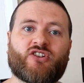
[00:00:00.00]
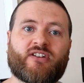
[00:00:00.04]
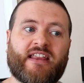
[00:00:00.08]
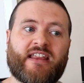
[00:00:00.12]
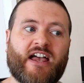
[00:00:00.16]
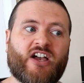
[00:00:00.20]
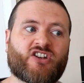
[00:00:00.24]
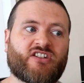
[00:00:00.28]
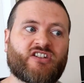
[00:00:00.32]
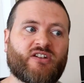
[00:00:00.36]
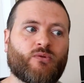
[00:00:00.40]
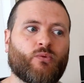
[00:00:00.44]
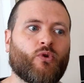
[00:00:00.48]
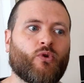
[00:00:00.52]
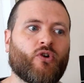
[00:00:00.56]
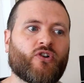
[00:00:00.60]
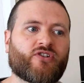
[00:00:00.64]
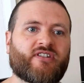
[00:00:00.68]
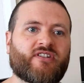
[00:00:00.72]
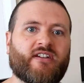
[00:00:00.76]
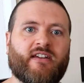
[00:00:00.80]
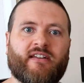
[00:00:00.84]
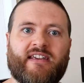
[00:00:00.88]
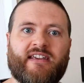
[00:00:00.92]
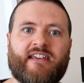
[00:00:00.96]
You could actually
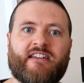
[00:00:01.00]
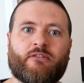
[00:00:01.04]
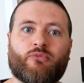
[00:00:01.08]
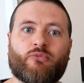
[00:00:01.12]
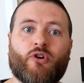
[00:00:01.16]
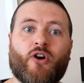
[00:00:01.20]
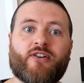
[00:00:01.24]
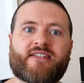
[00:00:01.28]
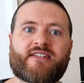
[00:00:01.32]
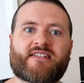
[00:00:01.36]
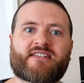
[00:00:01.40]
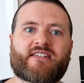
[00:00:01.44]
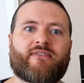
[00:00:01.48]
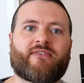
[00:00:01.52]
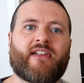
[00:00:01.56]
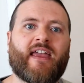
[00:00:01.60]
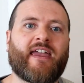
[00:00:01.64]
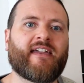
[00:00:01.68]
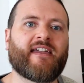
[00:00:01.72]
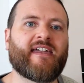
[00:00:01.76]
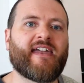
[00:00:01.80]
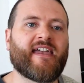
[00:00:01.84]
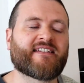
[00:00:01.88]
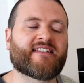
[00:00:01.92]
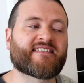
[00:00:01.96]
watch it in the process of
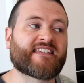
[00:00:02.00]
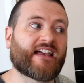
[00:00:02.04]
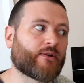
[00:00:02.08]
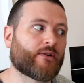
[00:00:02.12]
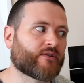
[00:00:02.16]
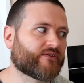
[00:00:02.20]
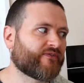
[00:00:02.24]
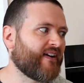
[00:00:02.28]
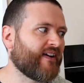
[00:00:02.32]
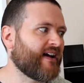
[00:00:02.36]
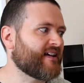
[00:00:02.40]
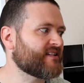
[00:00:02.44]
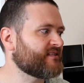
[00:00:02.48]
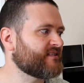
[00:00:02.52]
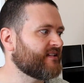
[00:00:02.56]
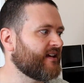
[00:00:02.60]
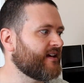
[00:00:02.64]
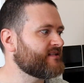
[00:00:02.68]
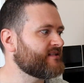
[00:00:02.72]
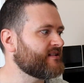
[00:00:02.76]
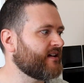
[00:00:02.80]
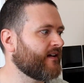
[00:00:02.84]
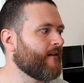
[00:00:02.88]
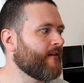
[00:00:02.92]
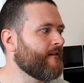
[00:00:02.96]
laying eggs. That was
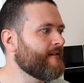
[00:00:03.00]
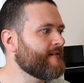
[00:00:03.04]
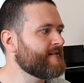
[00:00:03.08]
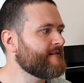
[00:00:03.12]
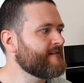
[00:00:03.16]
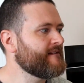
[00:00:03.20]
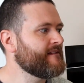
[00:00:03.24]
fascinating.